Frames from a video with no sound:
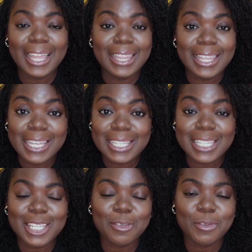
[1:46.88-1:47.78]
this
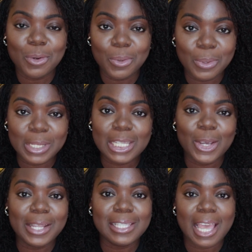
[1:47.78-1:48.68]
is of course
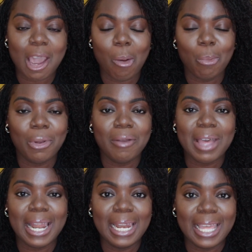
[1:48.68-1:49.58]
going to help with
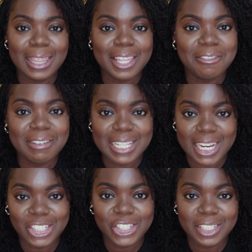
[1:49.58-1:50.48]
a length
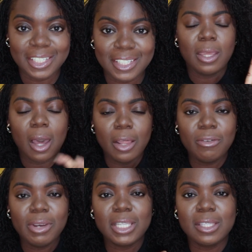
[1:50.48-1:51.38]
retention. The
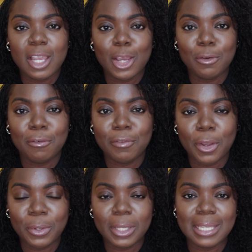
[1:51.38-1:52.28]
other external
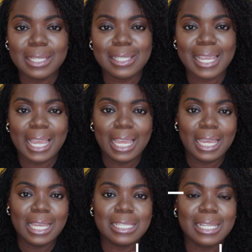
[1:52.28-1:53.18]
focus
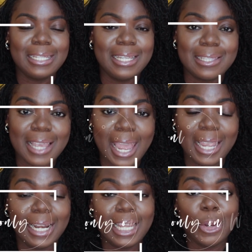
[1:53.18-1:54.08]
is
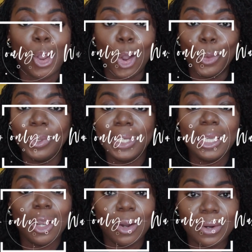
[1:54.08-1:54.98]
detangling
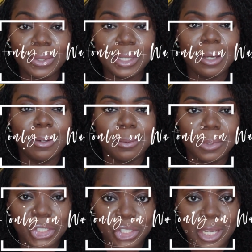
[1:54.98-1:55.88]
only on a
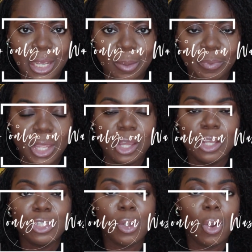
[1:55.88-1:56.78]
wash day.
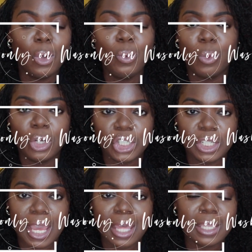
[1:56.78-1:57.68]
So on wash
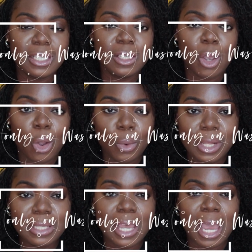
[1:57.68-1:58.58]
day, this is the
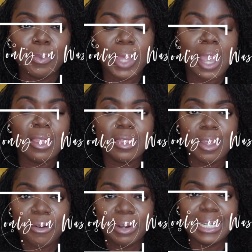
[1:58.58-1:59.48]
only time that I
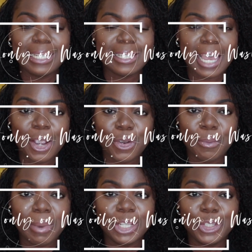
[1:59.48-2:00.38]
thoroughly
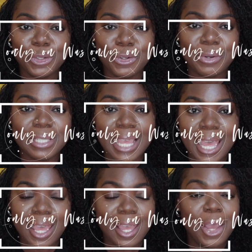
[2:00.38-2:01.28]
detangle my children's
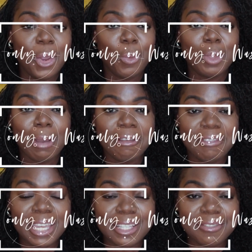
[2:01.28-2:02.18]
hair with my
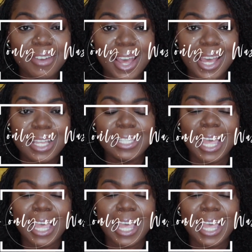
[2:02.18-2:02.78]
fingers first,